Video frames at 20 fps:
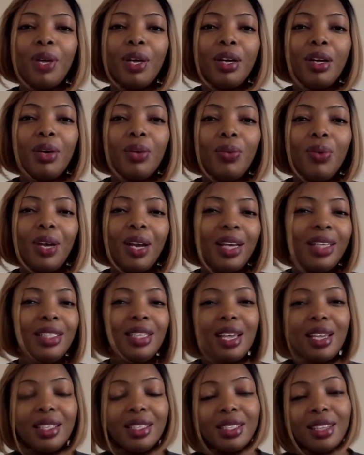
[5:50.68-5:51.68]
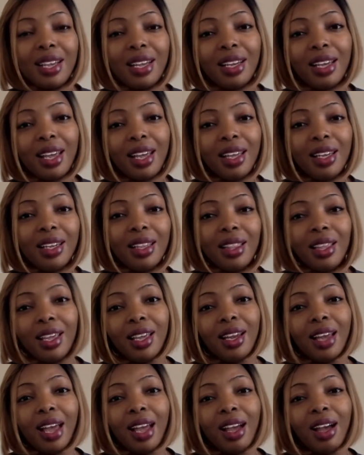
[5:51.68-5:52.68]
when I tested and
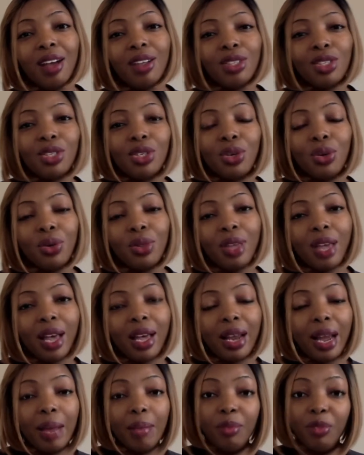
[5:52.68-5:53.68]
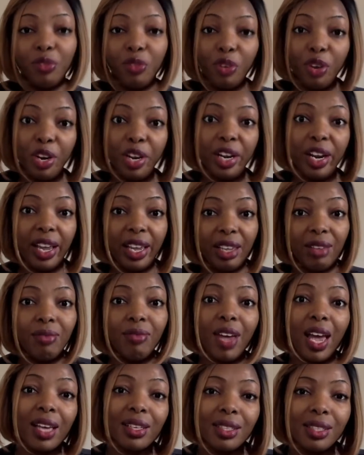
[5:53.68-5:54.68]
then I got to know that I'm free and I can
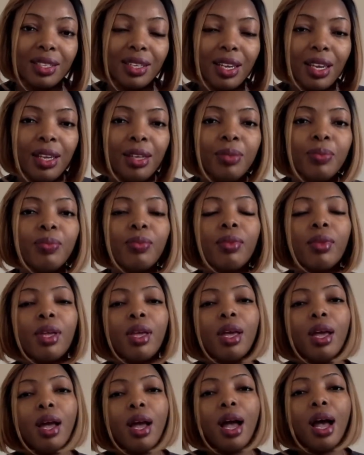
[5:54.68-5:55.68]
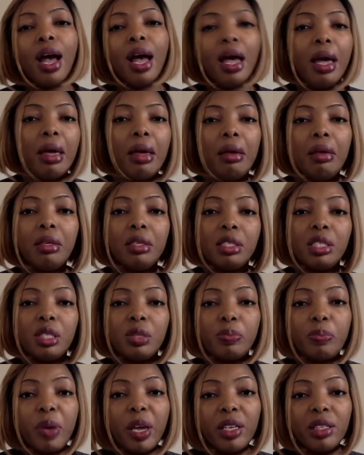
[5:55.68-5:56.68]
vaccinate, I
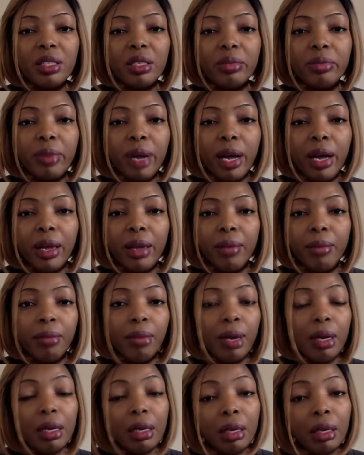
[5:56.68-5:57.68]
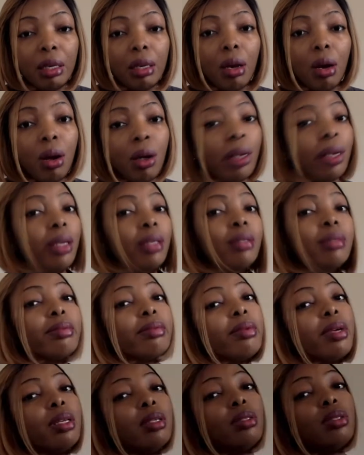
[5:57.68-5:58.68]
spent my money on it
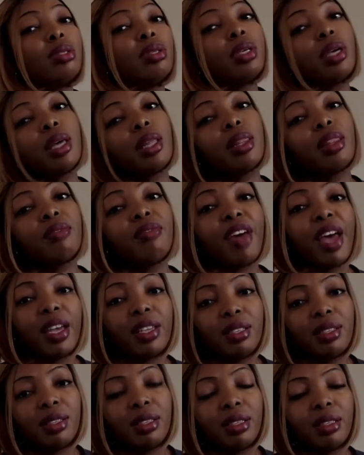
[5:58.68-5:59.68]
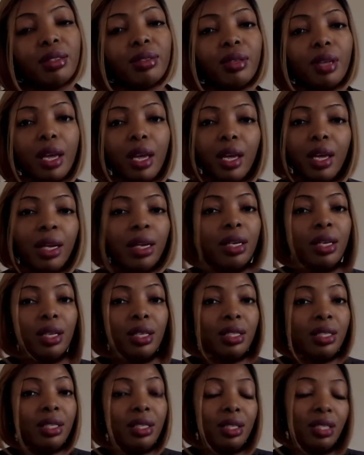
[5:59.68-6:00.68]
and to get the vaccine, and
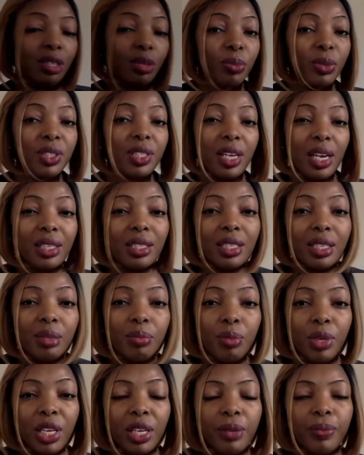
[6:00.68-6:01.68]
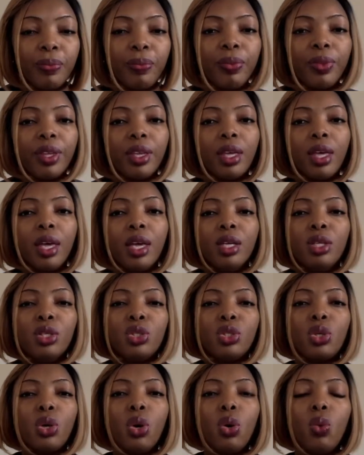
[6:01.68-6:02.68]
it's still protecting me.
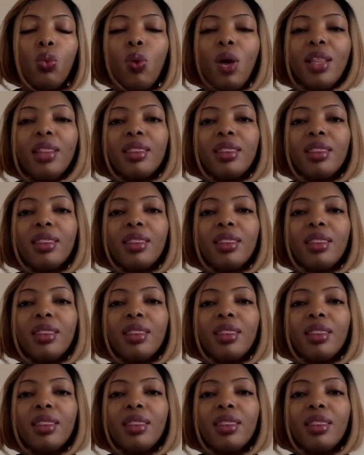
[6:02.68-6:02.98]
So one